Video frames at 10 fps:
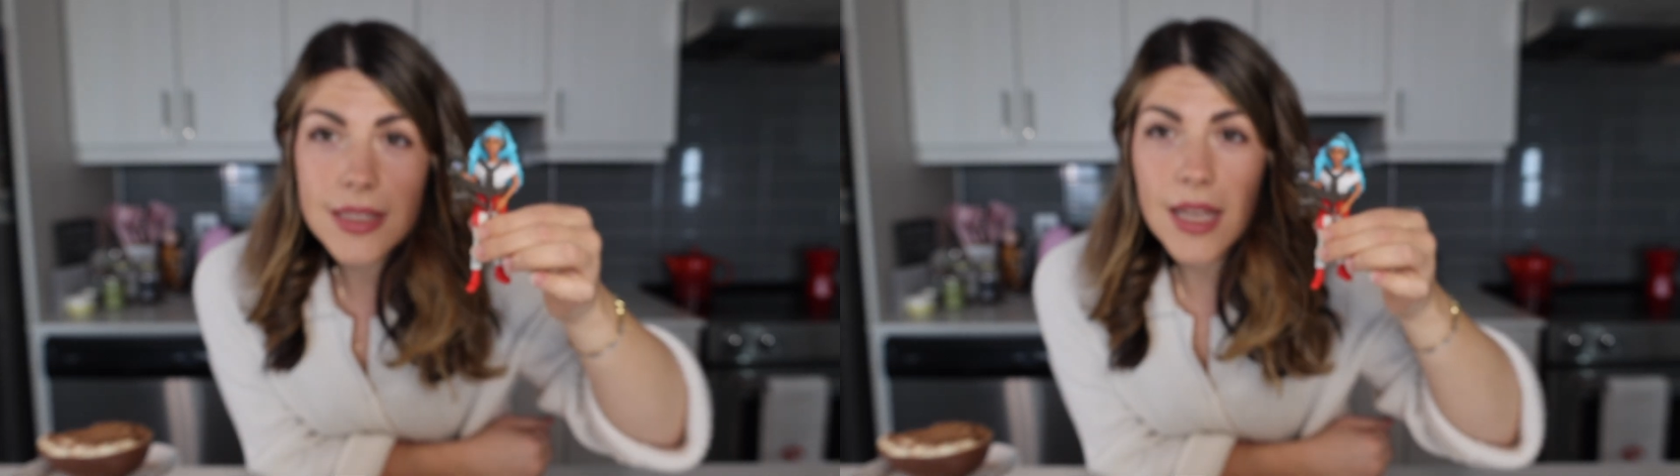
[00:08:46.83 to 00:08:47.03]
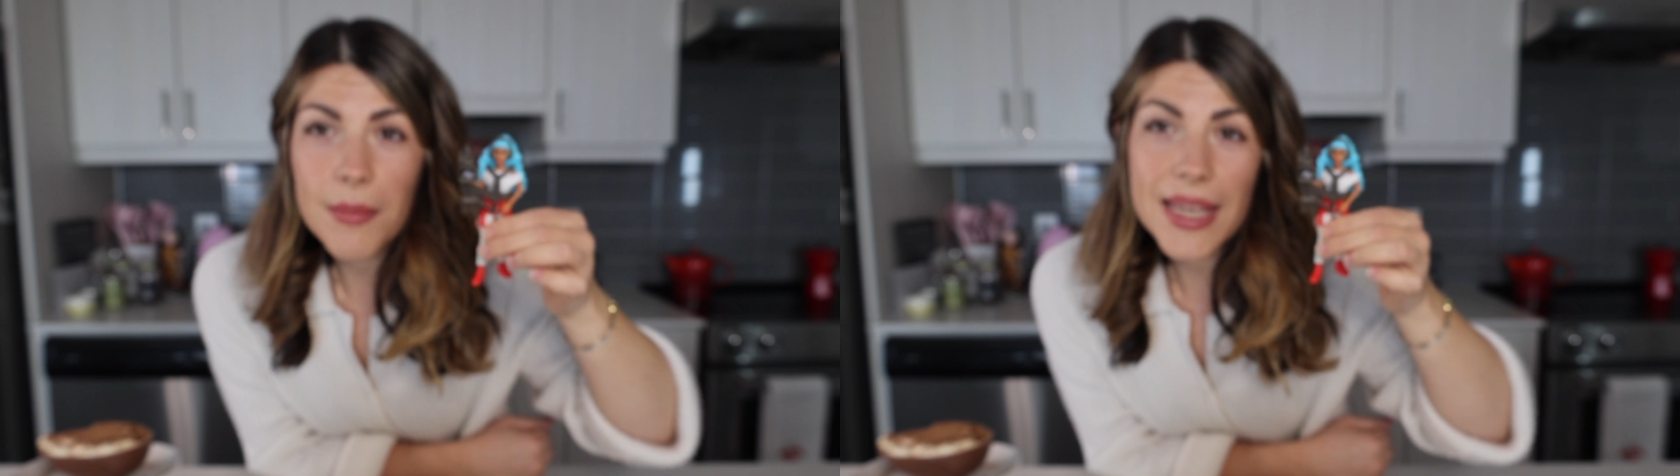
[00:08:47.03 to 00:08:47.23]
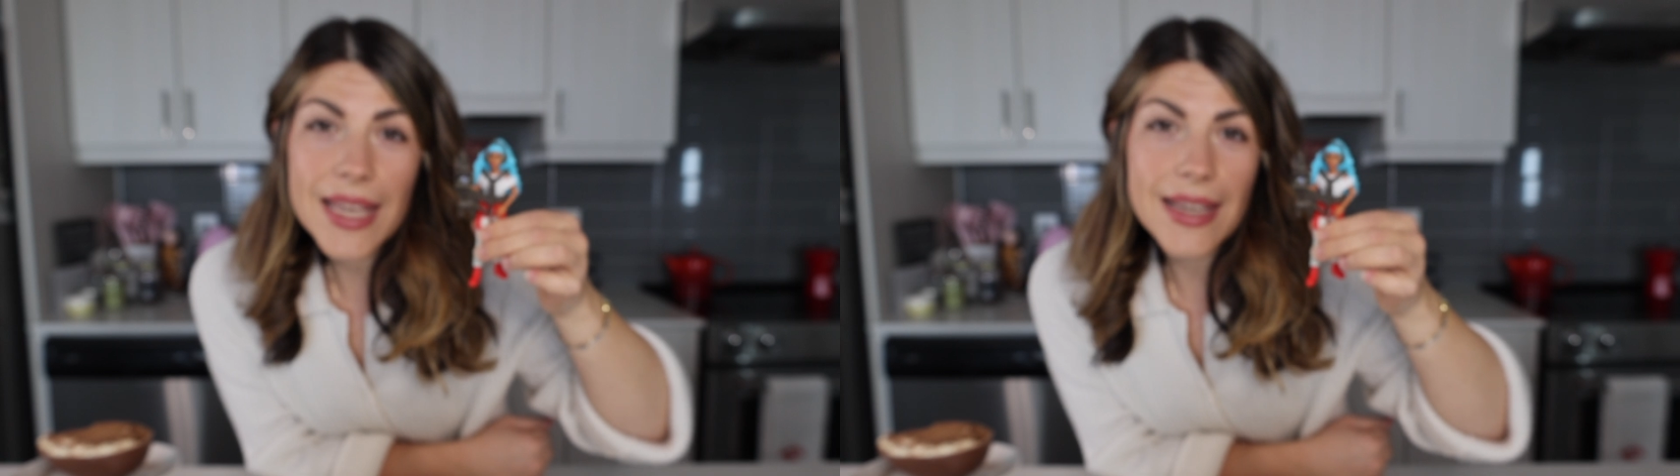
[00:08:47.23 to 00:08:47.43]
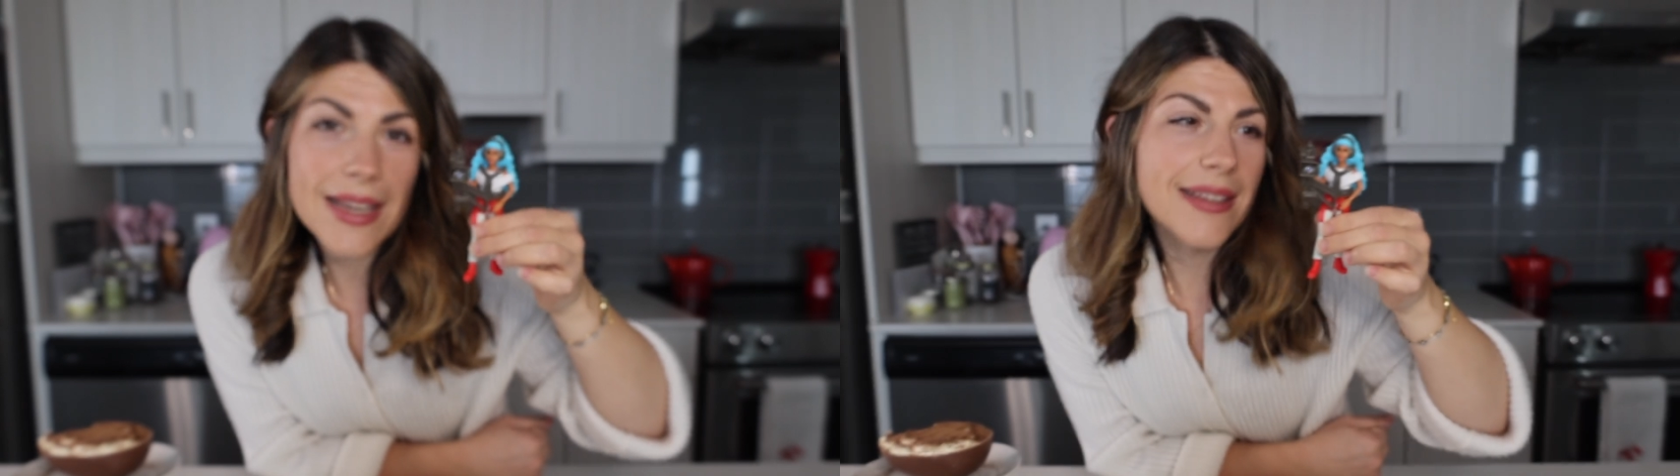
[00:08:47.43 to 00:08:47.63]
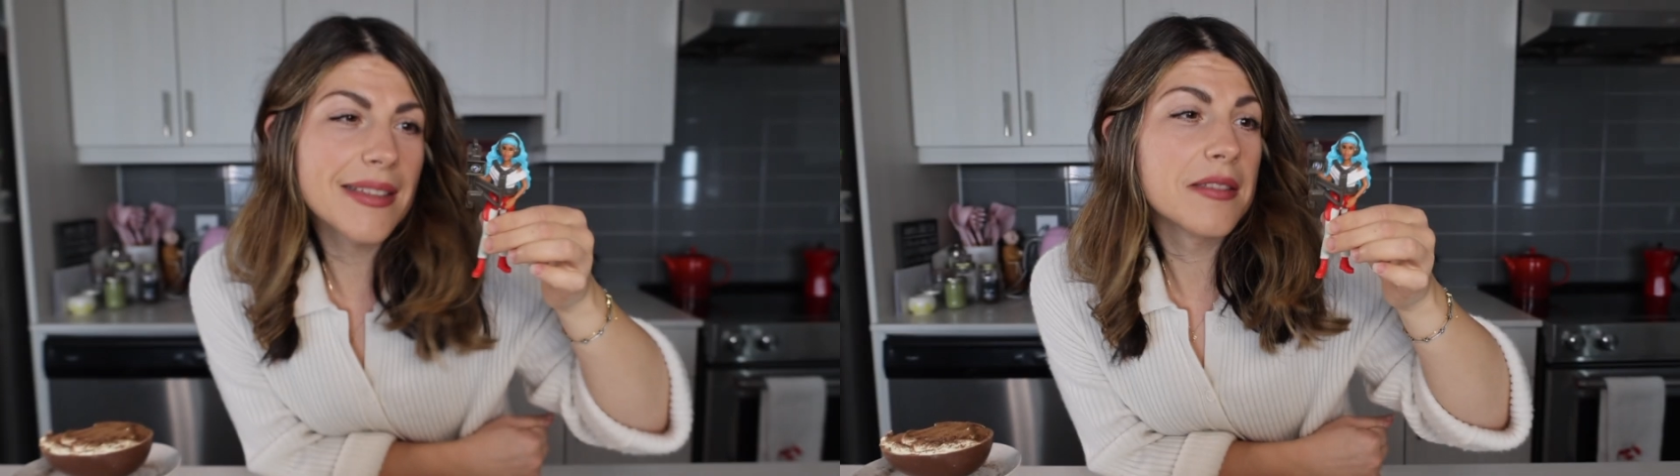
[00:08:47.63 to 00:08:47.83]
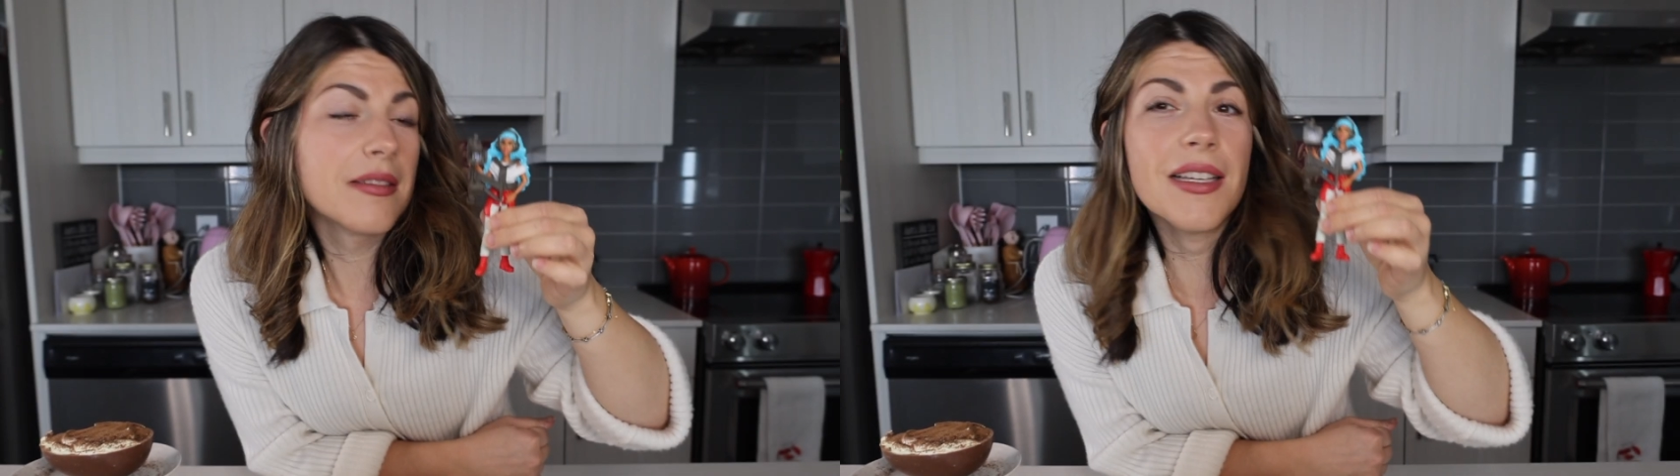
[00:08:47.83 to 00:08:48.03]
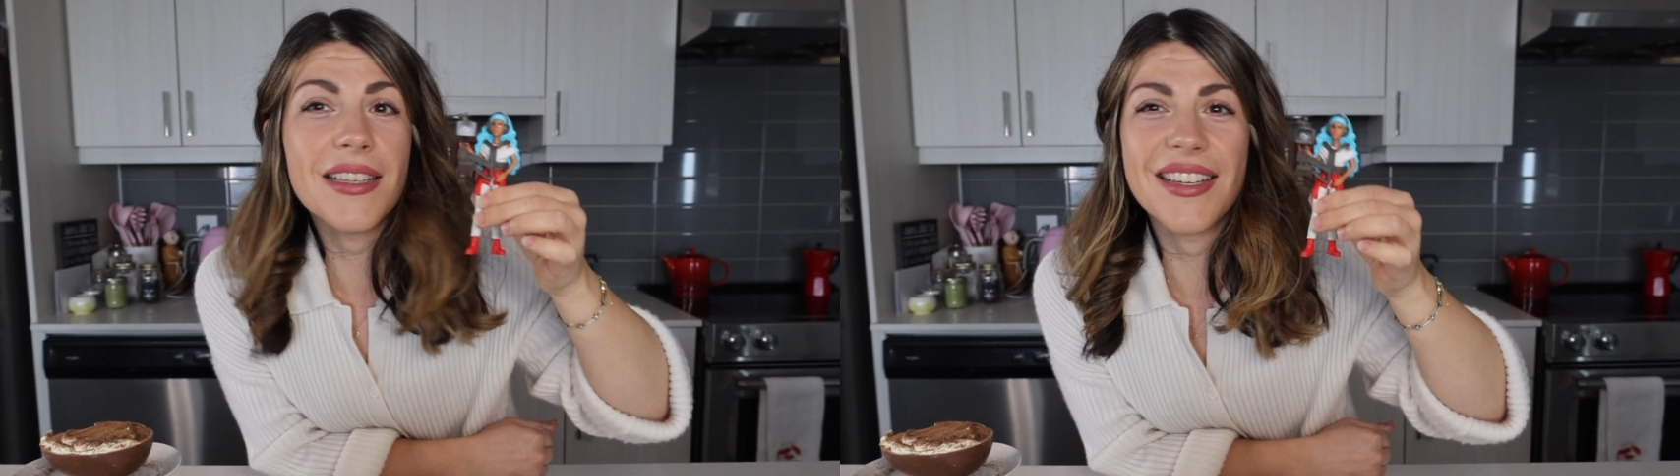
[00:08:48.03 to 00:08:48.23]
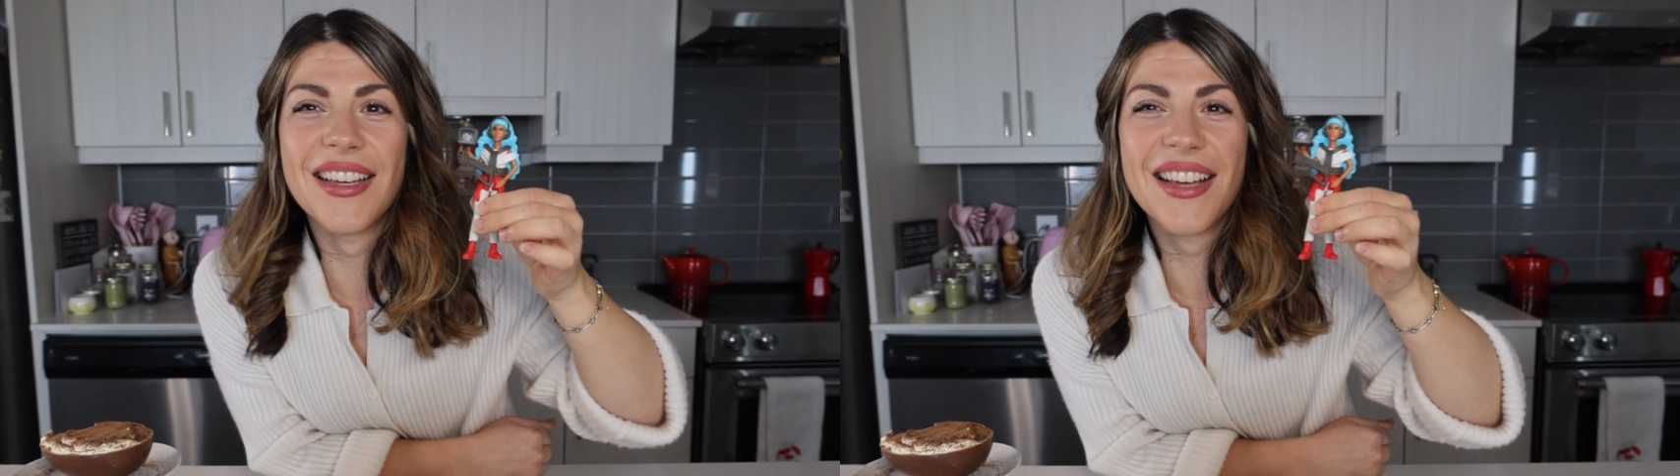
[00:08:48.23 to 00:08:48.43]
like me.
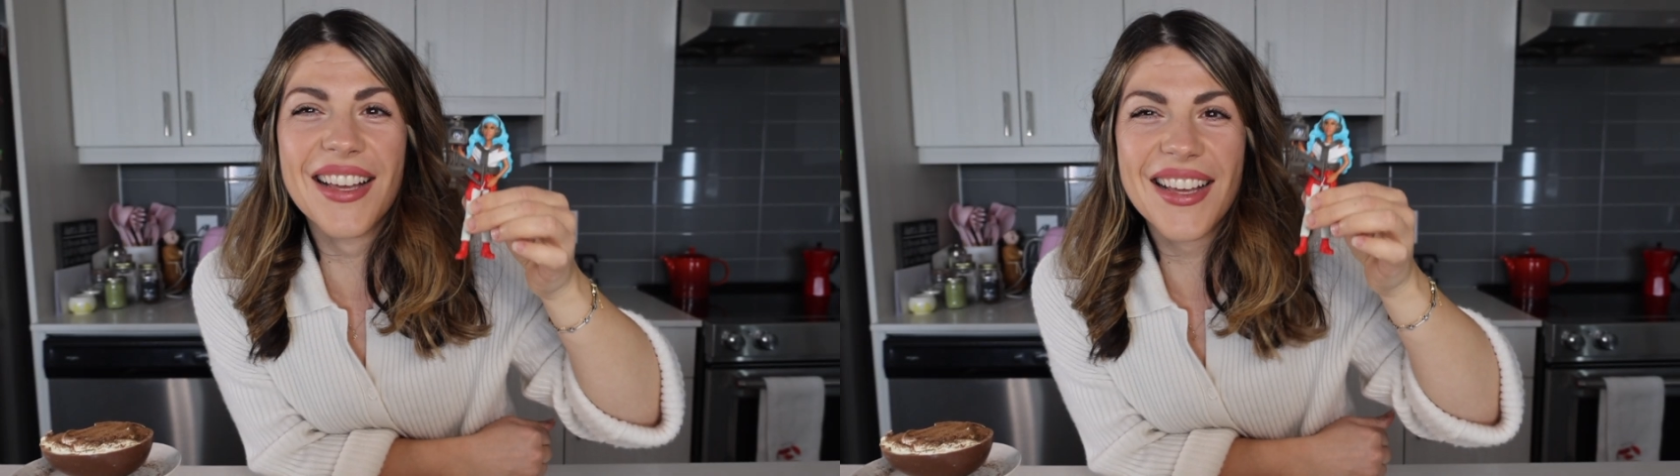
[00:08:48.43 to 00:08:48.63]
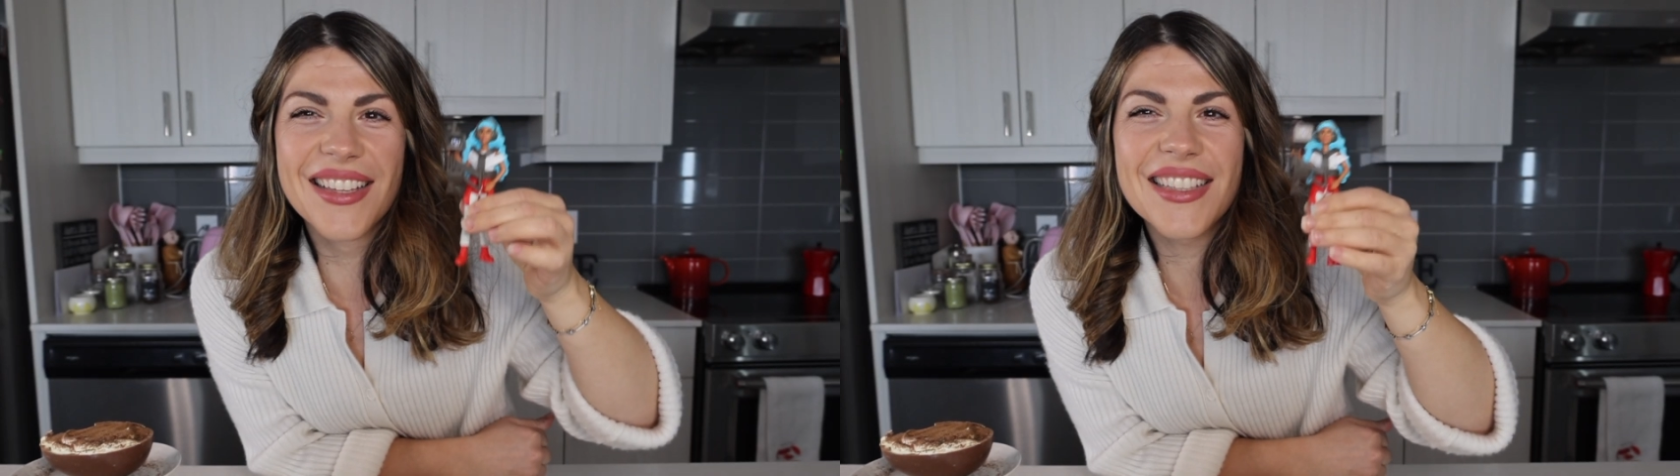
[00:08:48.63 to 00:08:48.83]
I'm